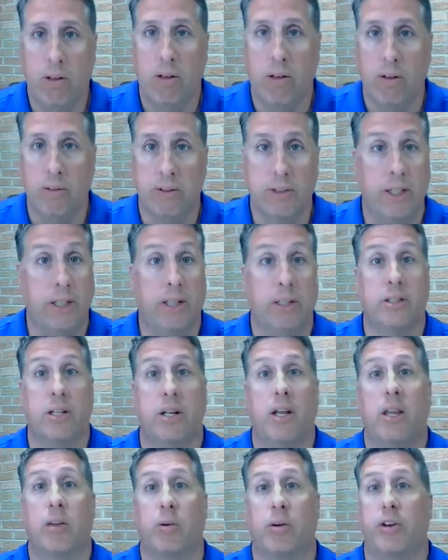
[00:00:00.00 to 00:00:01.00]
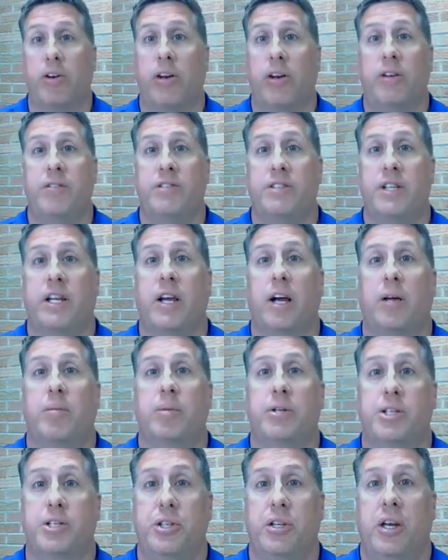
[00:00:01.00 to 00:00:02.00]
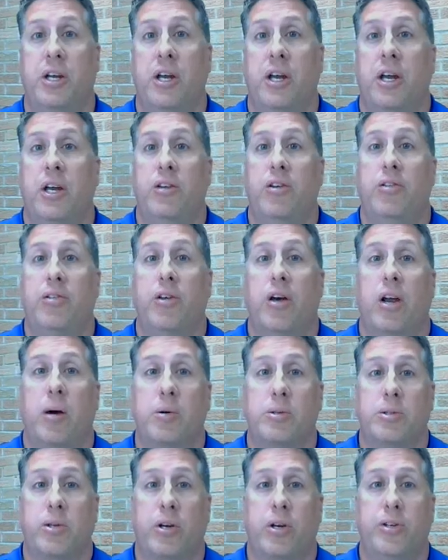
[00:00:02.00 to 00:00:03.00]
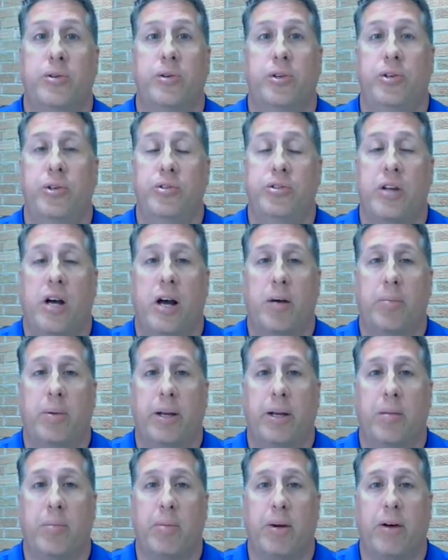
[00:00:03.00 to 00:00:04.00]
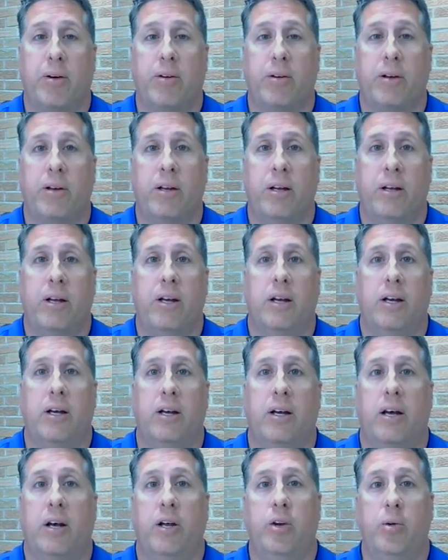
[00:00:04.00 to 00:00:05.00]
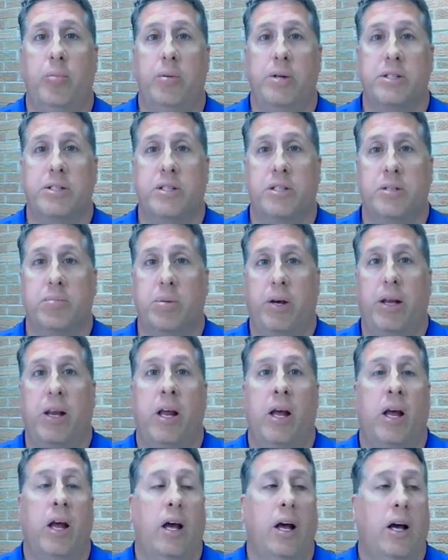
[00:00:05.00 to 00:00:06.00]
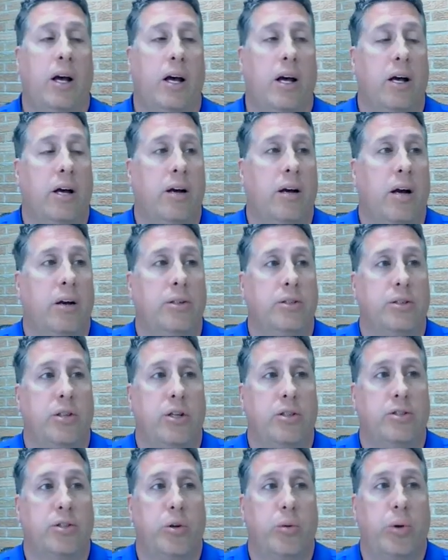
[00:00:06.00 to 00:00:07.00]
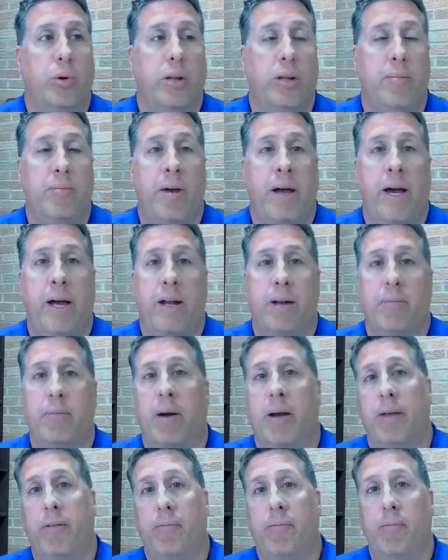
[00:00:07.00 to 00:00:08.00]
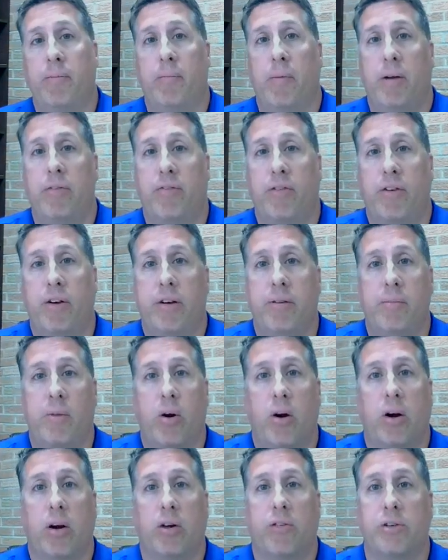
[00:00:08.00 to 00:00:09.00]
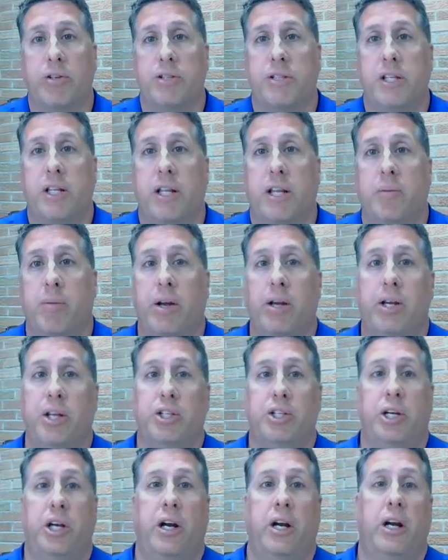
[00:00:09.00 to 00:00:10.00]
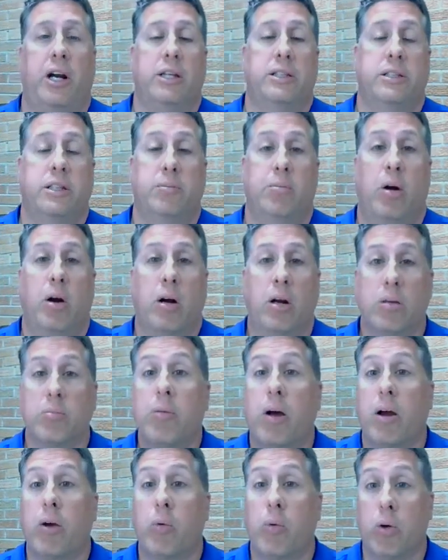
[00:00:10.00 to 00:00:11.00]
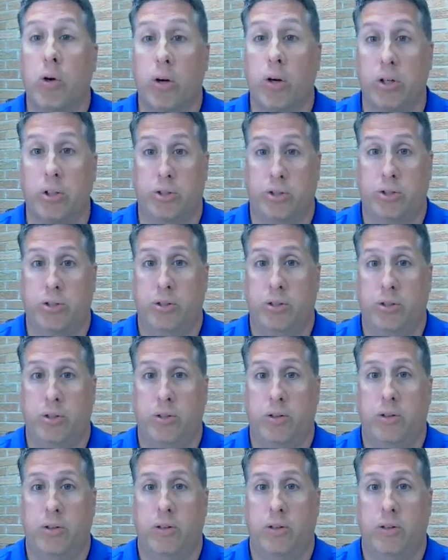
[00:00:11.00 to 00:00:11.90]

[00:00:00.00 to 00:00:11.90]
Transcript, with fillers: uh, see, there's another one. You didn't even see it coming, did you? You thought I was on to a new topic about uh, a new business. But uh, I was also really mad at my, my friend Mark for stealing my dictionary. I said, Mark my words.